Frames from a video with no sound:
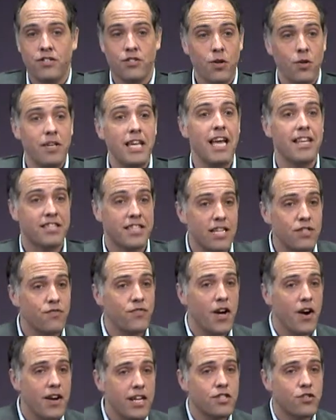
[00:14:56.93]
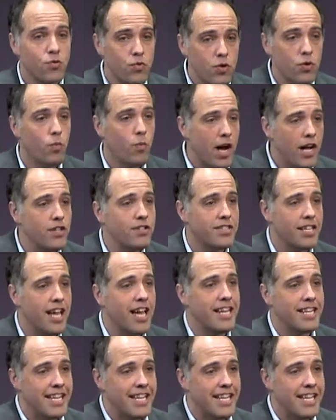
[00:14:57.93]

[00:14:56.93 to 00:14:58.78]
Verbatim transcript: So yes, that's very true. Well done.